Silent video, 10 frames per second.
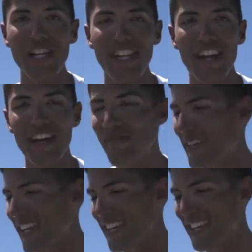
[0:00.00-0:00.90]
of time
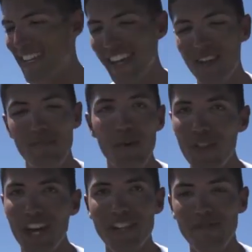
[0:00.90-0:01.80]
in both
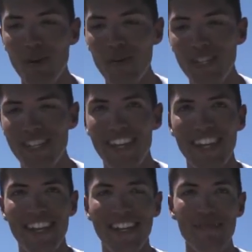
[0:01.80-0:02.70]
lines of boats,
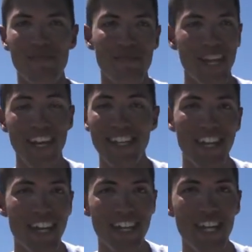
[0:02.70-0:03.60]
and actually I
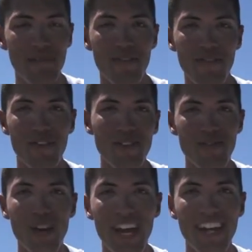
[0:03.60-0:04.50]
got to take my first
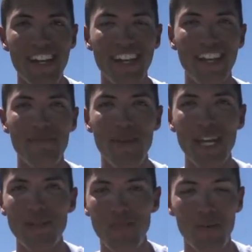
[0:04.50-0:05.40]
ride in a
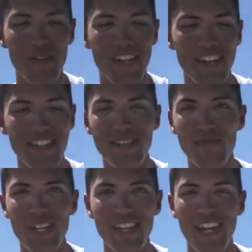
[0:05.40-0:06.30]
bass boat uh, this
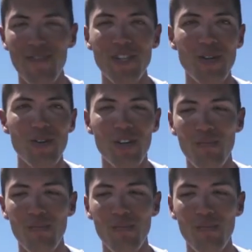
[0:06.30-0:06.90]
week. Kevin Short took